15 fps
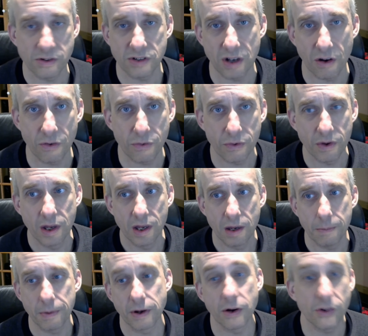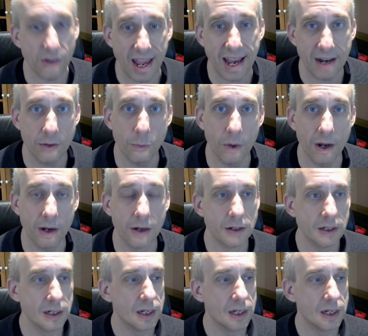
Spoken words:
the shelf, because I had one.